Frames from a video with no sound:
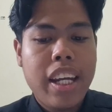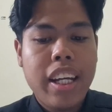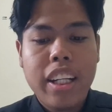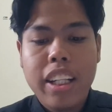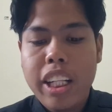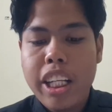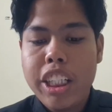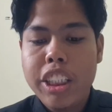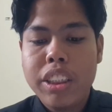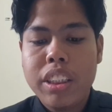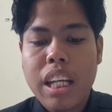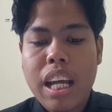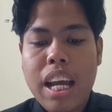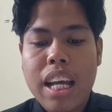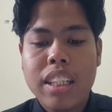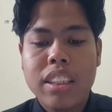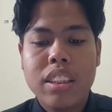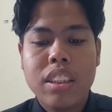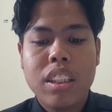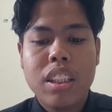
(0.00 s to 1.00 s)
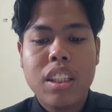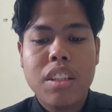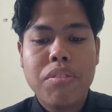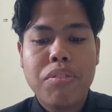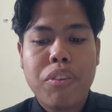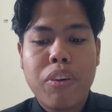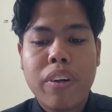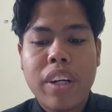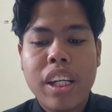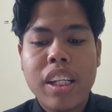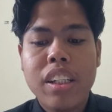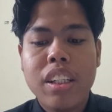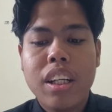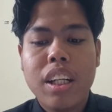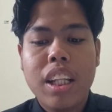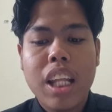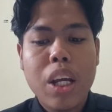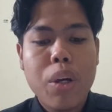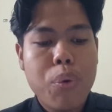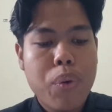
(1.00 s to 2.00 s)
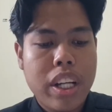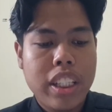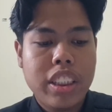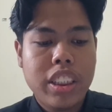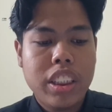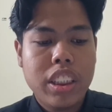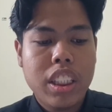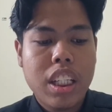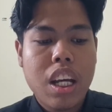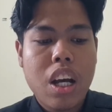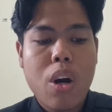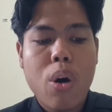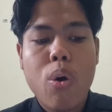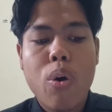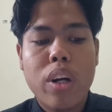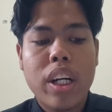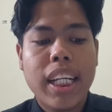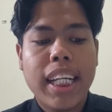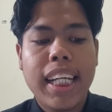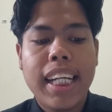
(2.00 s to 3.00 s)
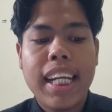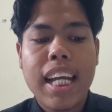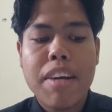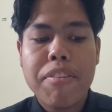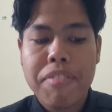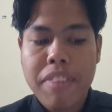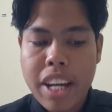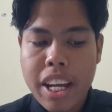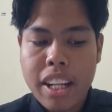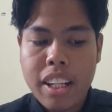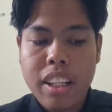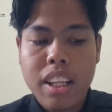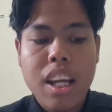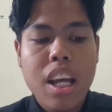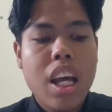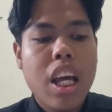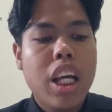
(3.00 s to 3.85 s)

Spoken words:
English as a foreign language, or EFL,